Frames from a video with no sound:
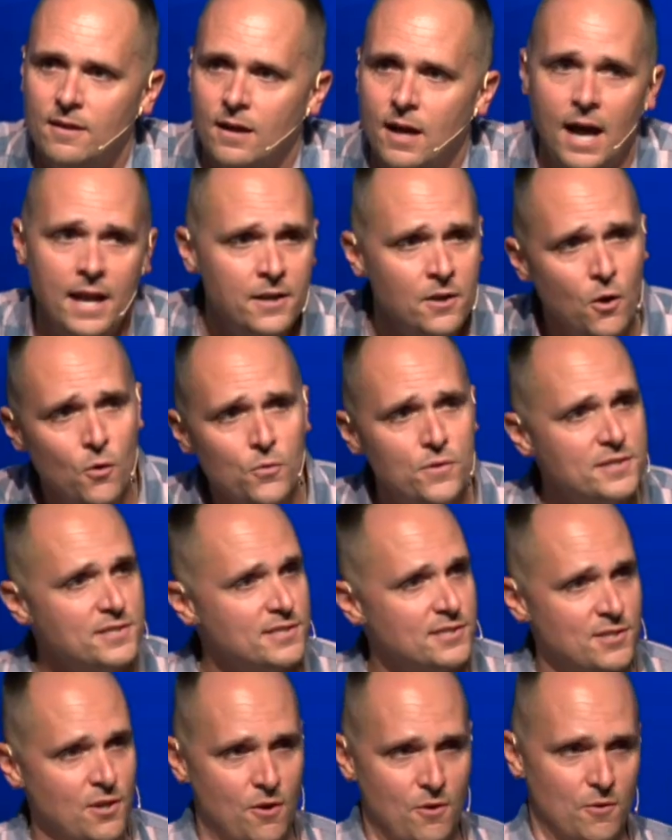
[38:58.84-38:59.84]
I know this
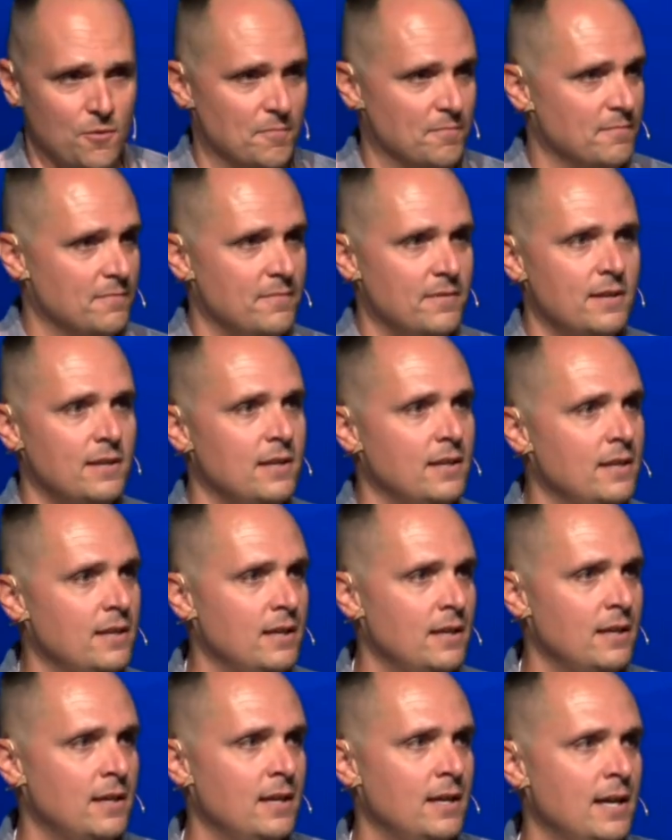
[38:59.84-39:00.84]
is home,
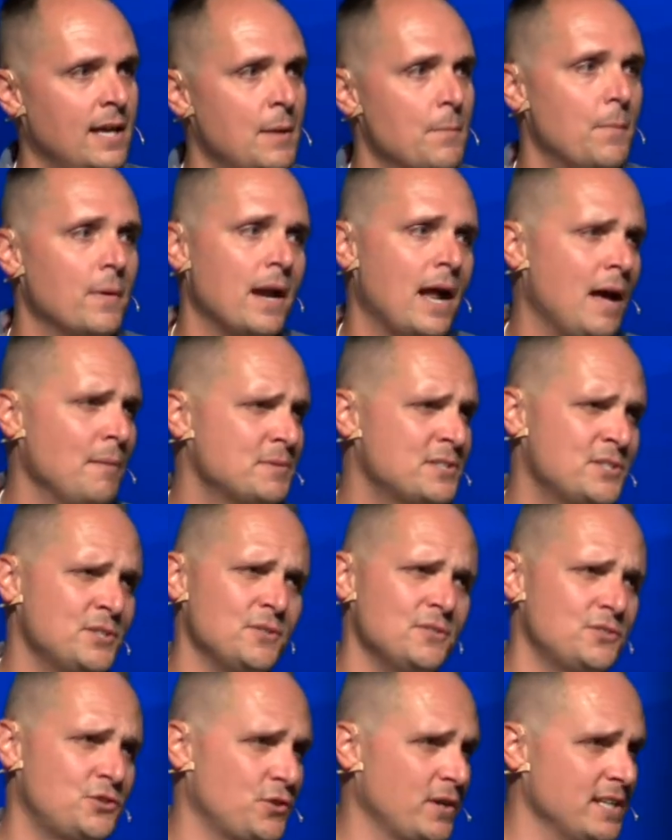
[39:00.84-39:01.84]
but I'm
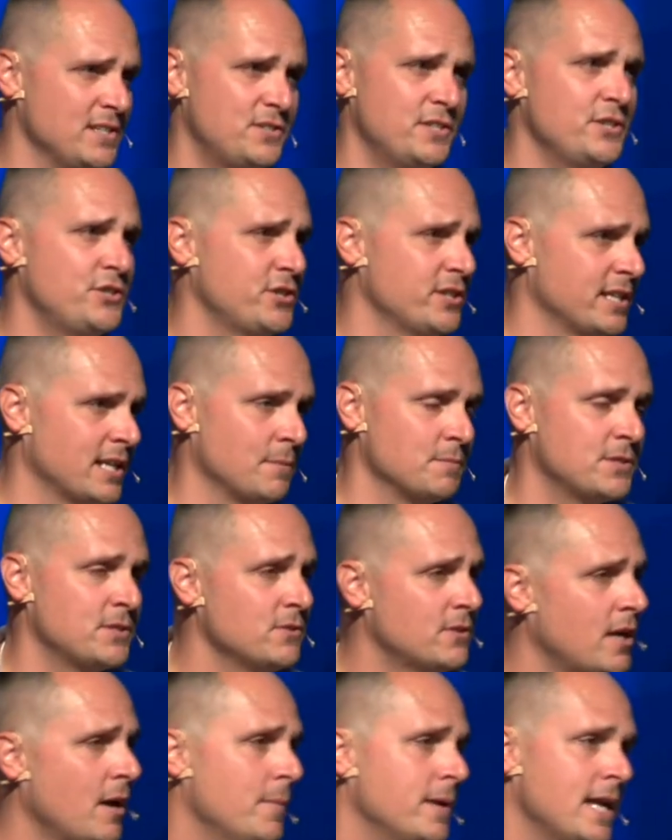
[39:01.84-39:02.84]
still transitioning. I'm still
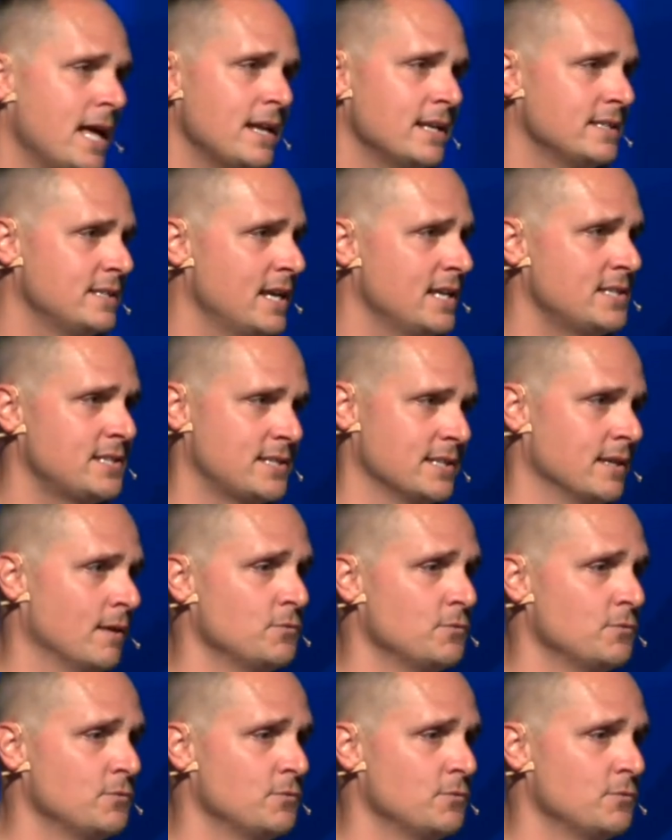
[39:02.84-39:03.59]
coming out of Destin. I